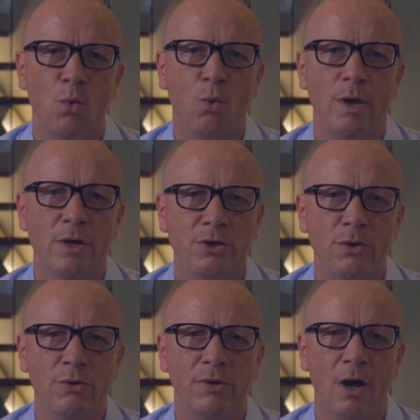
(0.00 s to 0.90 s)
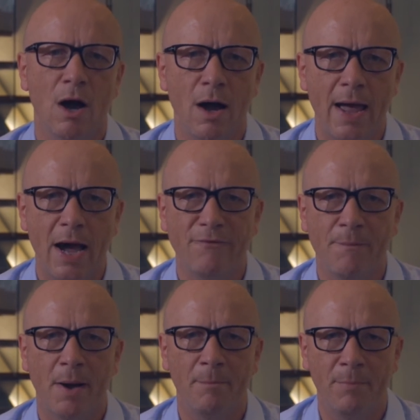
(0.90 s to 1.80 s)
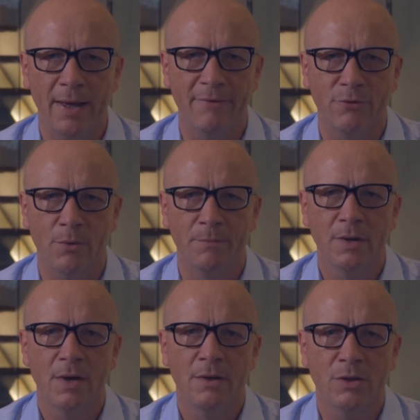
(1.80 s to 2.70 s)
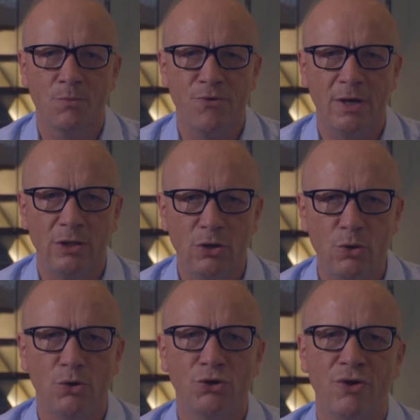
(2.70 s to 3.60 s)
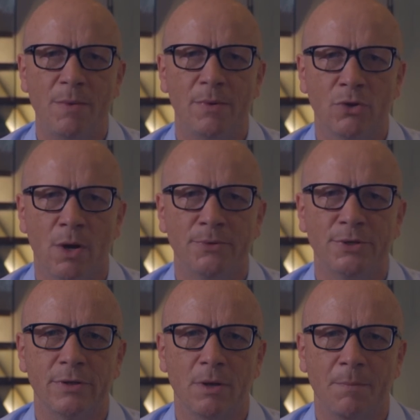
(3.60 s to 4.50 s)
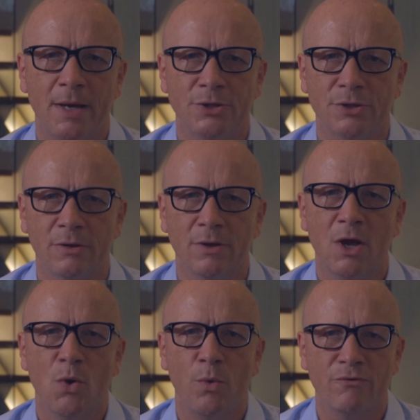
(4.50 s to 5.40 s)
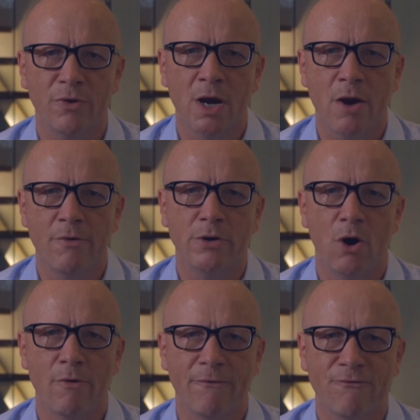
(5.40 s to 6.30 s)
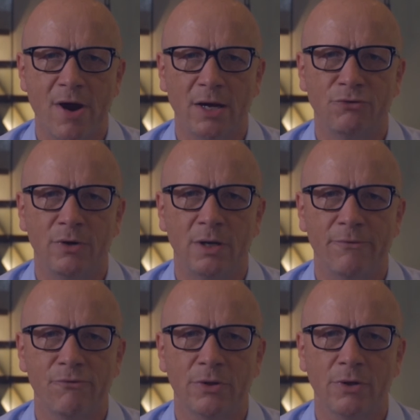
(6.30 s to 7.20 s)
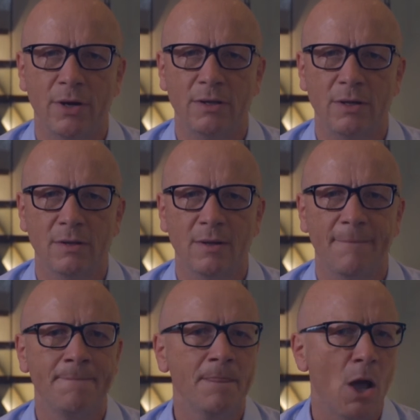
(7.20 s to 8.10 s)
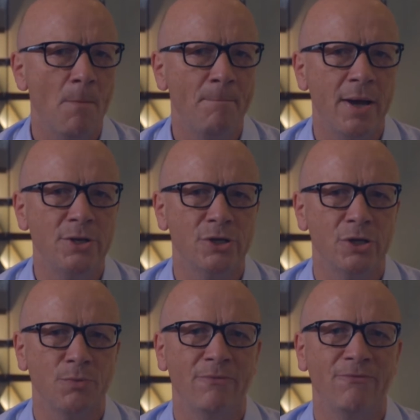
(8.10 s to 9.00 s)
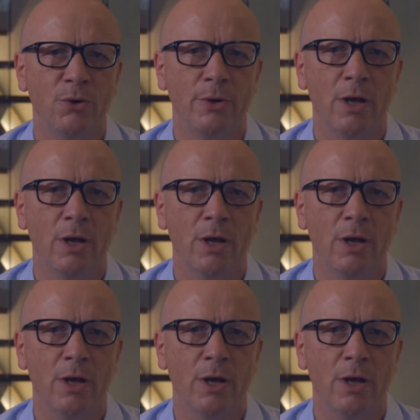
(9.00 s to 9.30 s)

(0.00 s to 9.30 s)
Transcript: We are using our alpha pump platform to bring new treatment options to patients with recurrent or refractory liver ascites and patients with fluid